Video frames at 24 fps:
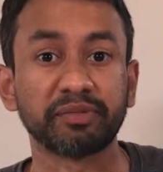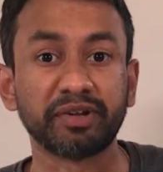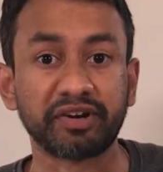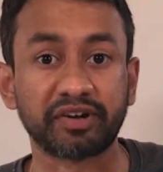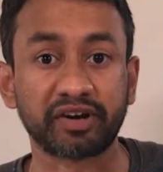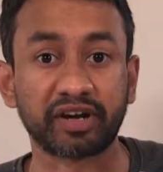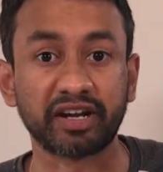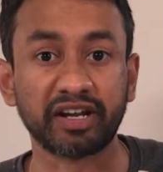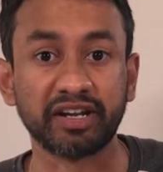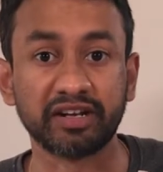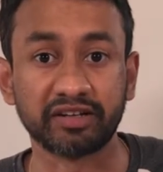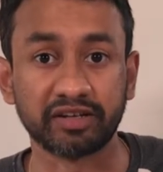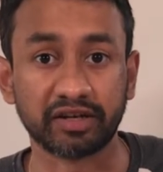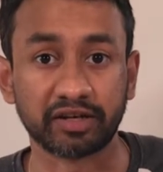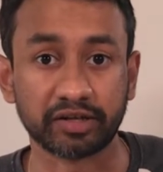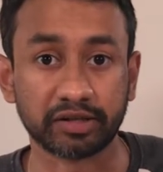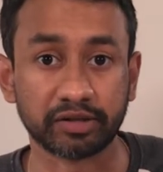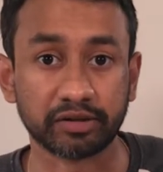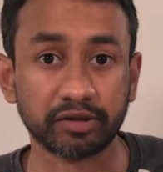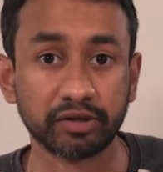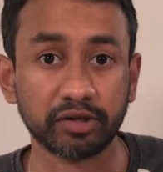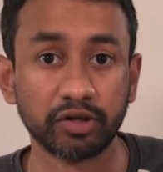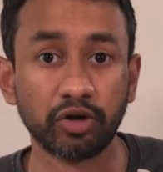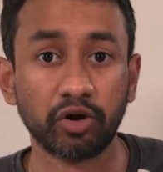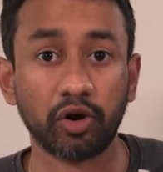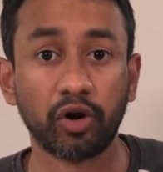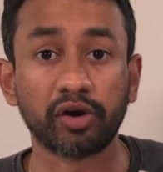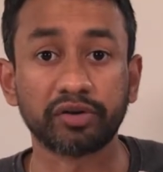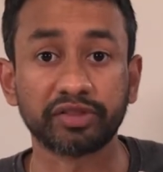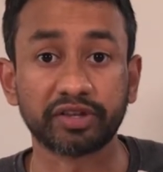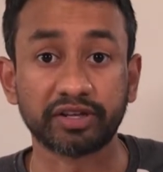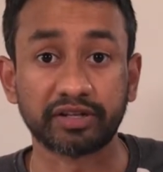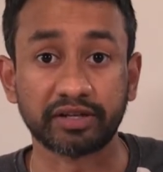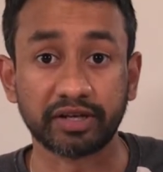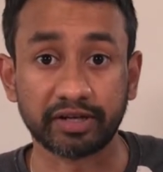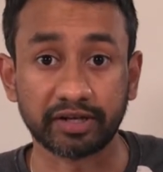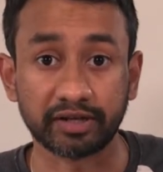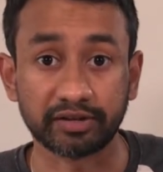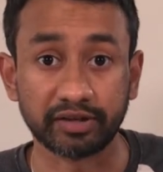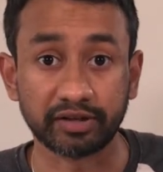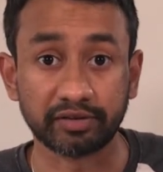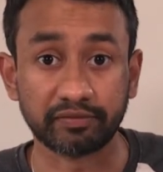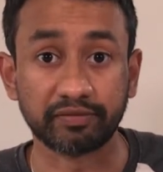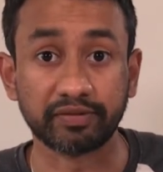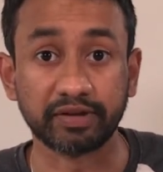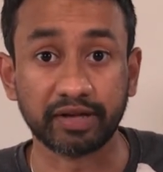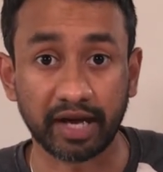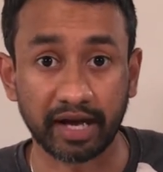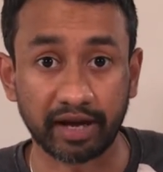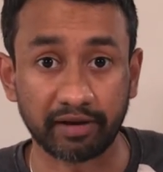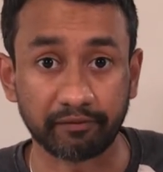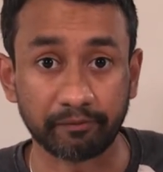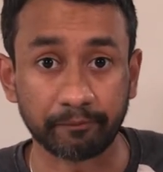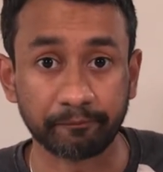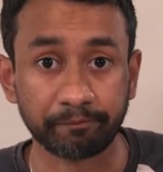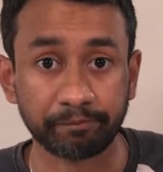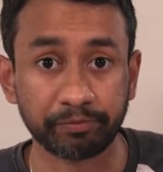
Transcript: the training data or the data that we have.